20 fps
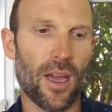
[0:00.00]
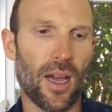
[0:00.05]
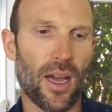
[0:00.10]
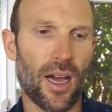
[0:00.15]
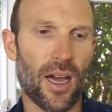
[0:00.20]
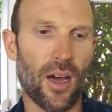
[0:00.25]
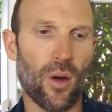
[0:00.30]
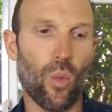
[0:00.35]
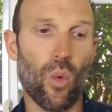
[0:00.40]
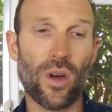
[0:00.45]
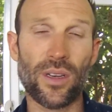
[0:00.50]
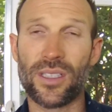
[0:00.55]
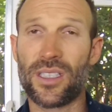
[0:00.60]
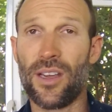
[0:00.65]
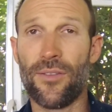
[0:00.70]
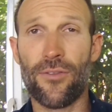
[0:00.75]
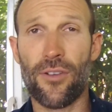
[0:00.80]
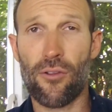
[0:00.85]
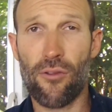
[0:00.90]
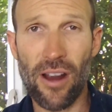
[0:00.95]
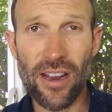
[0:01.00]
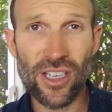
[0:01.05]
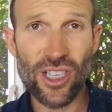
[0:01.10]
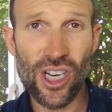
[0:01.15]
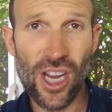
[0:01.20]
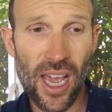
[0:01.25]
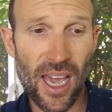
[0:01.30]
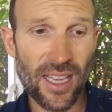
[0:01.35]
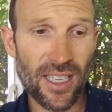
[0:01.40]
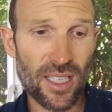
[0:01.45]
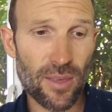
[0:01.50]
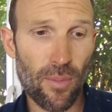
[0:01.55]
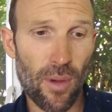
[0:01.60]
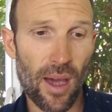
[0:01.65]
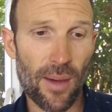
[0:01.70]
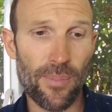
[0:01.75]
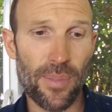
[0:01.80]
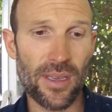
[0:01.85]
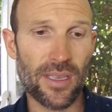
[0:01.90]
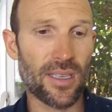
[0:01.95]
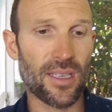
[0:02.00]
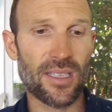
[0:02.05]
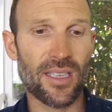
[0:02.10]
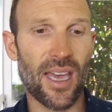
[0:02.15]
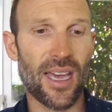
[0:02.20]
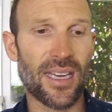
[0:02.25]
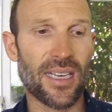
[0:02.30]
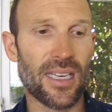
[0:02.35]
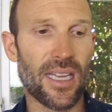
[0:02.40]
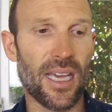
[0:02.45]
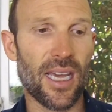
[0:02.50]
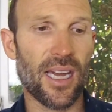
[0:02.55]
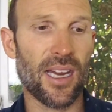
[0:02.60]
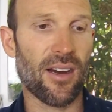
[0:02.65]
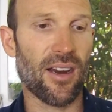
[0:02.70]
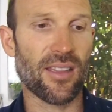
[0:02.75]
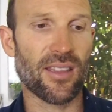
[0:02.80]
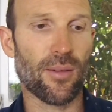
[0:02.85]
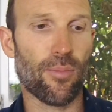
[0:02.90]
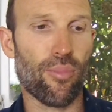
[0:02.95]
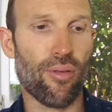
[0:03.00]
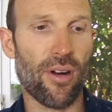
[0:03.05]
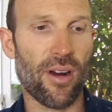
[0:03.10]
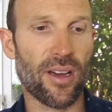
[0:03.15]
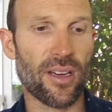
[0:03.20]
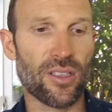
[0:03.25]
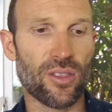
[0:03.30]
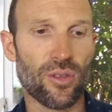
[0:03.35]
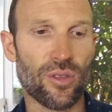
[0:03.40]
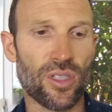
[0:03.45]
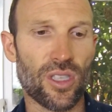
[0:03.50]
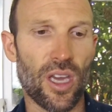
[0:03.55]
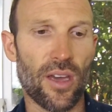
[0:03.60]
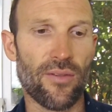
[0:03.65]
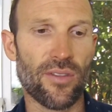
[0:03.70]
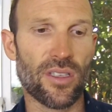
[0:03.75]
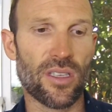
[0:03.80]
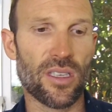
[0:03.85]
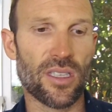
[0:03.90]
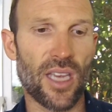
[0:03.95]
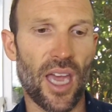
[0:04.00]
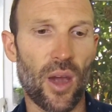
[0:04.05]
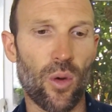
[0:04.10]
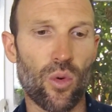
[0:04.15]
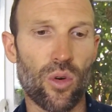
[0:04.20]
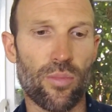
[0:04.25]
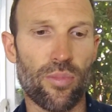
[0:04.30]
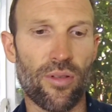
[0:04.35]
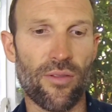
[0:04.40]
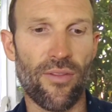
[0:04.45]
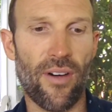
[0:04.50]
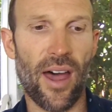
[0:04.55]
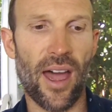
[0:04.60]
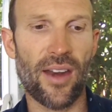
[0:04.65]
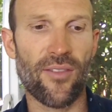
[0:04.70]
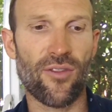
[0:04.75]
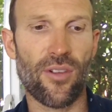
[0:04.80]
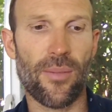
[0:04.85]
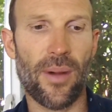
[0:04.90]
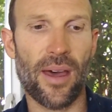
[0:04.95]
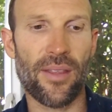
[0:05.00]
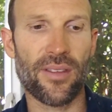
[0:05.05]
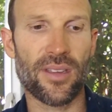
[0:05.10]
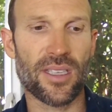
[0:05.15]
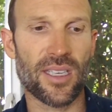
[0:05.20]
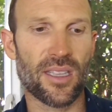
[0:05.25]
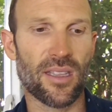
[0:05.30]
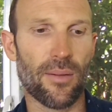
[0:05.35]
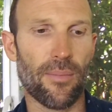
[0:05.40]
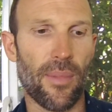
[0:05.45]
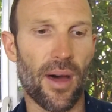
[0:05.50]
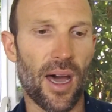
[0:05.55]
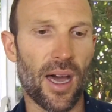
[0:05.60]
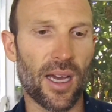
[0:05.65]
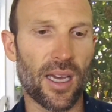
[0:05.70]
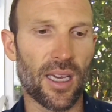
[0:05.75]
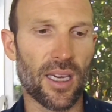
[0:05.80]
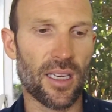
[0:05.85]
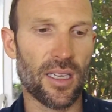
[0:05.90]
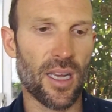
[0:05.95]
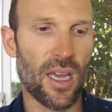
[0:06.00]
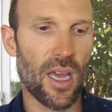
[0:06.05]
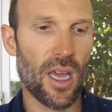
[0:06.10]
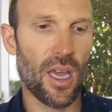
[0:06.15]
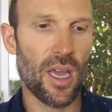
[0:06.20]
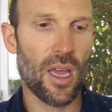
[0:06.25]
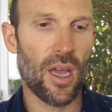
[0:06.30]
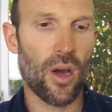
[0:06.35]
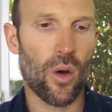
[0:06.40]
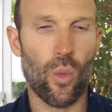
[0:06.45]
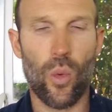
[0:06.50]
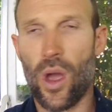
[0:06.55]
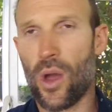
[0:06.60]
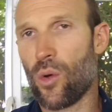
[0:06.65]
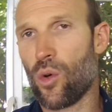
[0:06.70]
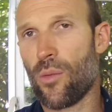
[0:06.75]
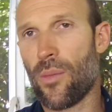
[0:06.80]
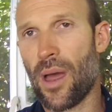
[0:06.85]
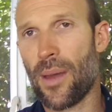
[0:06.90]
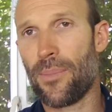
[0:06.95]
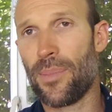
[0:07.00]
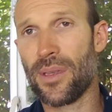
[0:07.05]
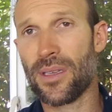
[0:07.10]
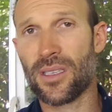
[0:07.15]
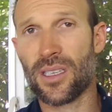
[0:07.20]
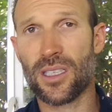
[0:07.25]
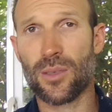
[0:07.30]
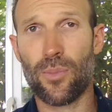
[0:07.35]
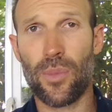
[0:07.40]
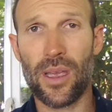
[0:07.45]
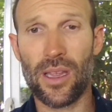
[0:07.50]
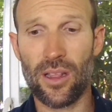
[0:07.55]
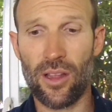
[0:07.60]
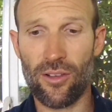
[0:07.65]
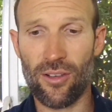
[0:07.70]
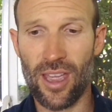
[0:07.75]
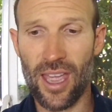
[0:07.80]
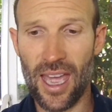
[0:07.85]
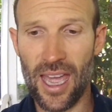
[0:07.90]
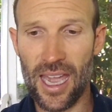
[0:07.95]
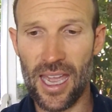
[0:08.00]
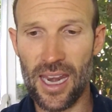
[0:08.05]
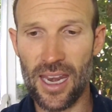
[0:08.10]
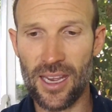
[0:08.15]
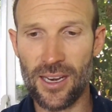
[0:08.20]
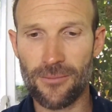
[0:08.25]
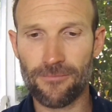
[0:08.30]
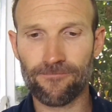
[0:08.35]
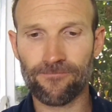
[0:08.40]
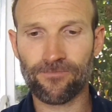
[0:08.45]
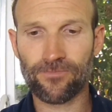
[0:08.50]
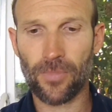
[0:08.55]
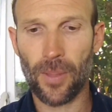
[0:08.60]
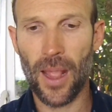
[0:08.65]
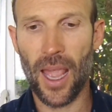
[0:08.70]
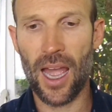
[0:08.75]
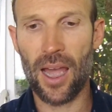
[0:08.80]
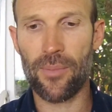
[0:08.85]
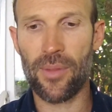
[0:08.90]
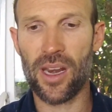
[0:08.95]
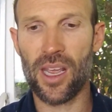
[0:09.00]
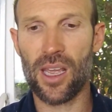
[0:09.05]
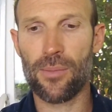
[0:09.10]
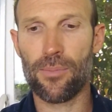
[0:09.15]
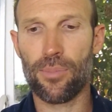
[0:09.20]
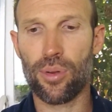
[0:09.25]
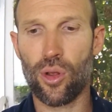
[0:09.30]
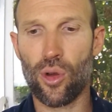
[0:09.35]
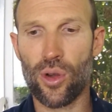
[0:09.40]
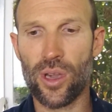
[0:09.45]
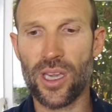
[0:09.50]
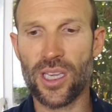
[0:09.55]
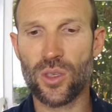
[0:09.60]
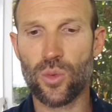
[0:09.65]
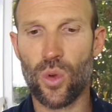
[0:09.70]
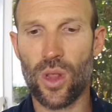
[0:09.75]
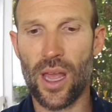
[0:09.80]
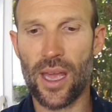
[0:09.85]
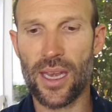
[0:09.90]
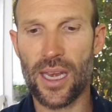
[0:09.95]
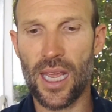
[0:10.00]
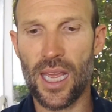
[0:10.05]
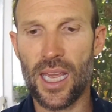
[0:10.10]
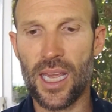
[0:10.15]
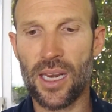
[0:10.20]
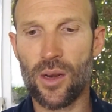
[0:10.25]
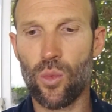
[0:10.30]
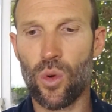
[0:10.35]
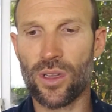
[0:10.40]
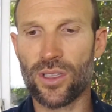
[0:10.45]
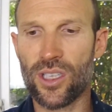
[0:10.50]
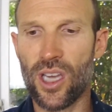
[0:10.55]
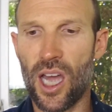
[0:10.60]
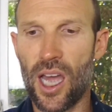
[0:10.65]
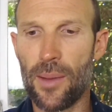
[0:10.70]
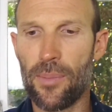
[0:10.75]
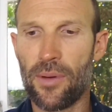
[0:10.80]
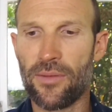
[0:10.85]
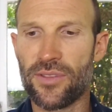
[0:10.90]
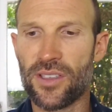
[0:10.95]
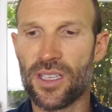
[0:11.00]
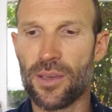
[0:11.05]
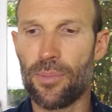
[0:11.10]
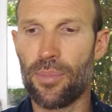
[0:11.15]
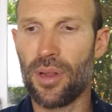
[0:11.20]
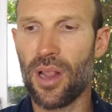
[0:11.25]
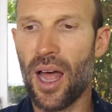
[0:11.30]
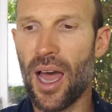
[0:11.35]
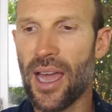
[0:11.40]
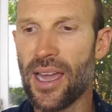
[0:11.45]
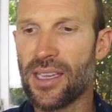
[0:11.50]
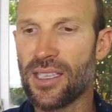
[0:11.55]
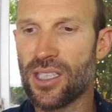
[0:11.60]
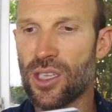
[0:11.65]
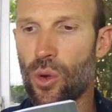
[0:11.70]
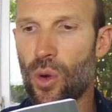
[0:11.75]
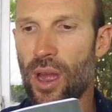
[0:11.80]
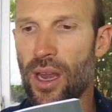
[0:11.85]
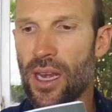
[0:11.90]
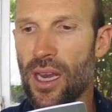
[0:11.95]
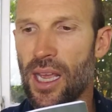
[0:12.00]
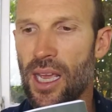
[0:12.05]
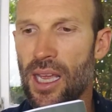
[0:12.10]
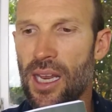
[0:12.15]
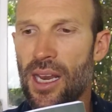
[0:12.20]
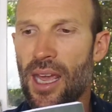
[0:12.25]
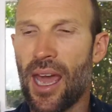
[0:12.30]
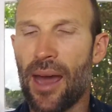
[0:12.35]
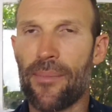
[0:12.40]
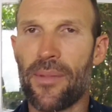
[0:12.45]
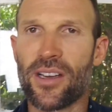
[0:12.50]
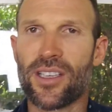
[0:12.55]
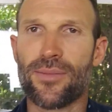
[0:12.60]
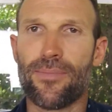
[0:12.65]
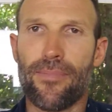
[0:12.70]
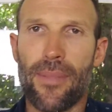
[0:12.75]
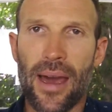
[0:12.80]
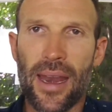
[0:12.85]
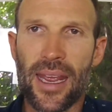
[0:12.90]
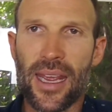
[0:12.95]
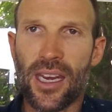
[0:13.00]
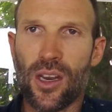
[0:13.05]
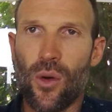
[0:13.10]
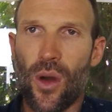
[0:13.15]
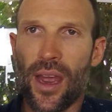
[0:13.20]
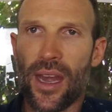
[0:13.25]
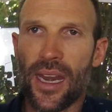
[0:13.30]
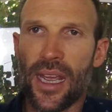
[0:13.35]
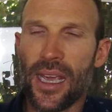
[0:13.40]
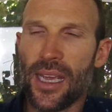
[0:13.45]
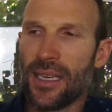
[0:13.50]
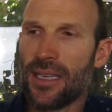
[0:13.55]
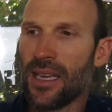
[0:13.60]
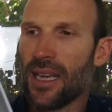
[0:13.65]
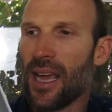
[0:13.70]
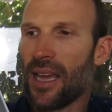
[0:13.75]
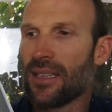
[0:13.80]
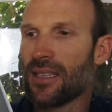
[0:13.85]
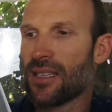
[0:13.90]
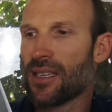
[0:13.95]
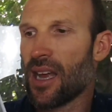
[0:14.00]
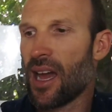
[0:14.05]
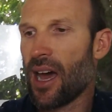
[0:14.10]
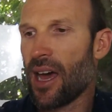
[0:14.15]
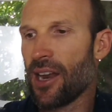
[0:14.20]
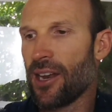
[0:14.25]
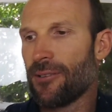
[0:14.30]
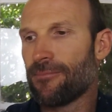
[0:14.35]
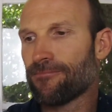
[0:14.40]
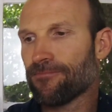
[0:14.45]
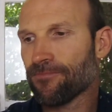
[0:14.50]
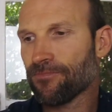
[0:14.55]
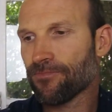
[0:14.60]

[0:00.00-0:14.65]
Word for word: Uh, what differentiates my business idea and the products or services I will provide from others in the market, where will my business be located, how many employees will I need, what type of suppliers do I need, how much money do I need to get started,